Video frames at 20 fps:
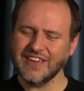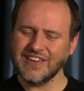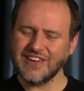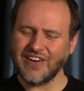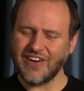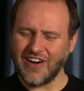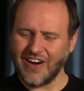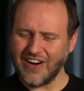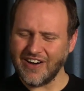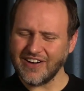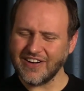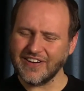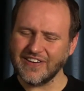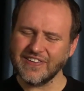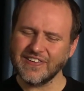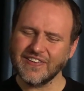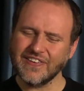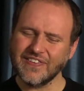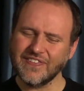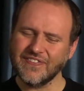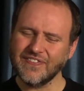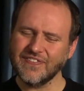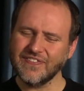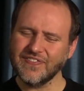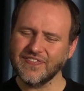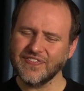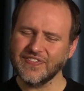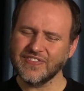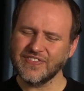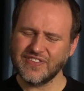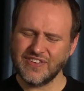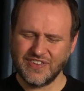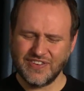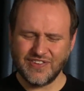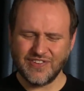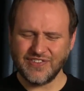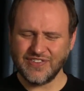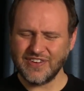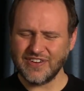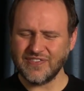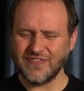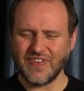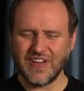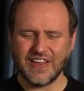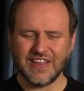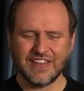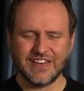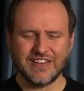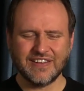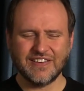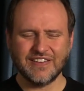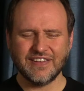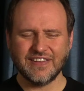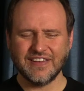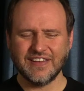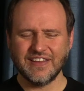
your heart, to use your mind,